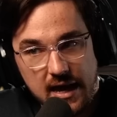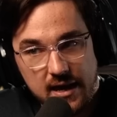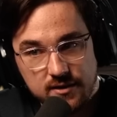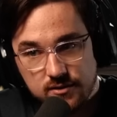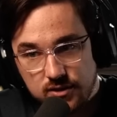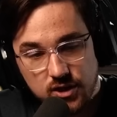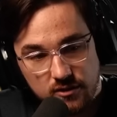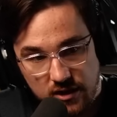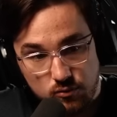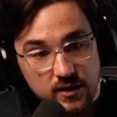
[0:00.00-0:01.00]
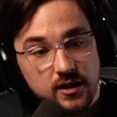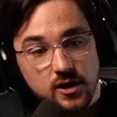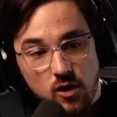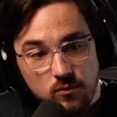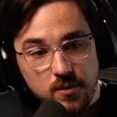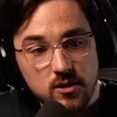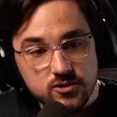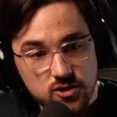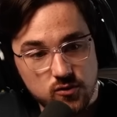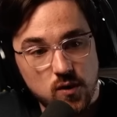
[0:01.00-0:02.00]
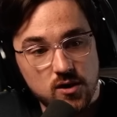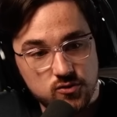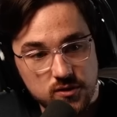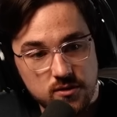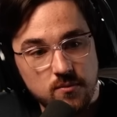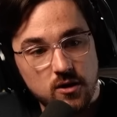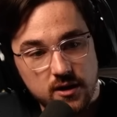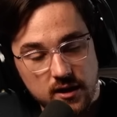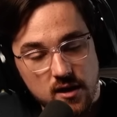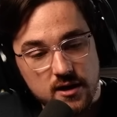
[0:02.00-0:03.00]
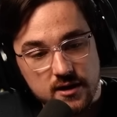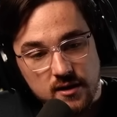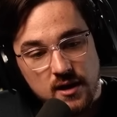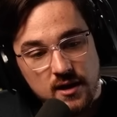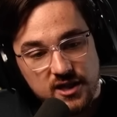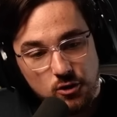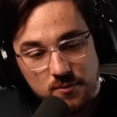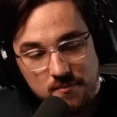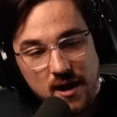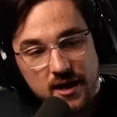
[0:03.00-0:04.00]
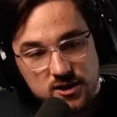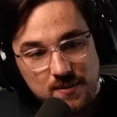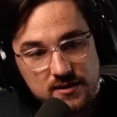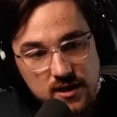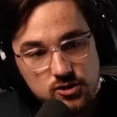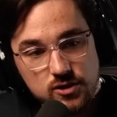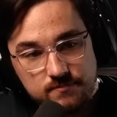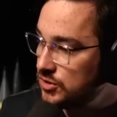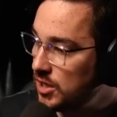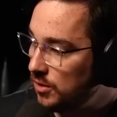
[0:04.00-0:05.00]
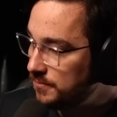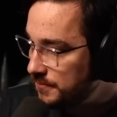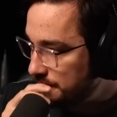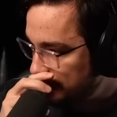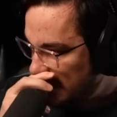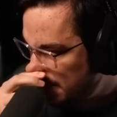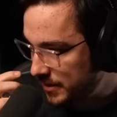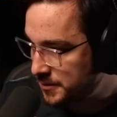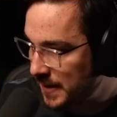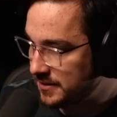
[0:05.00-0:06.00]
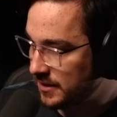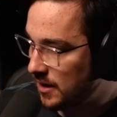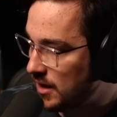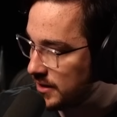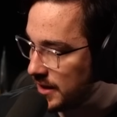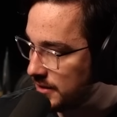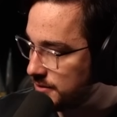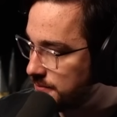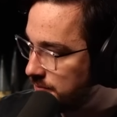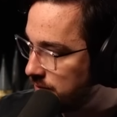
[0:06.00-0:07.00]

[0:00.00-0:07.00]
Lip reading: And, you know, they really go balls to the walls with the marketing on it. That would be my expectation. So I'm expecting holidays.